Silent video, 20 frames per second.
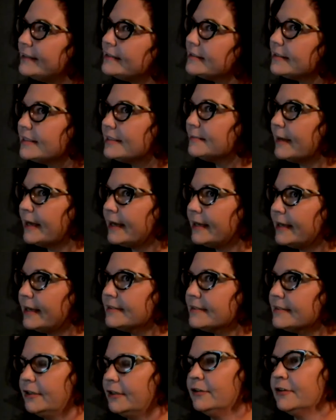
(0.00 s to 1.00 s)
space
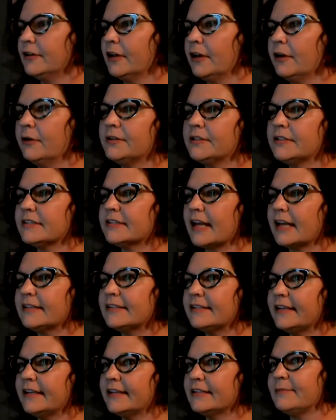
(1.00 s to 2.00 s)
that you can go and discuss
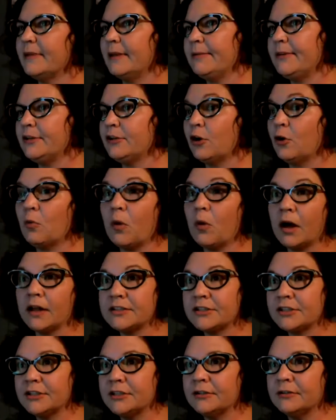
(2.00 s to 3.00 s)
things maybe you don't want
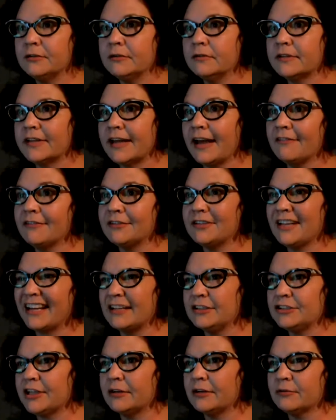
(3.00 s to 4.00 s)
to have like
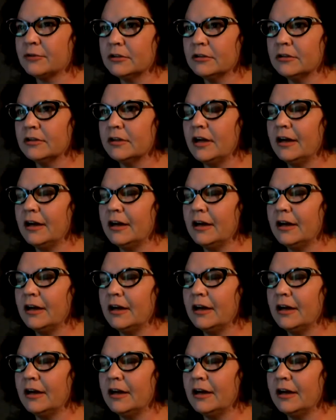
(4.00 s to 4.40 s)
a general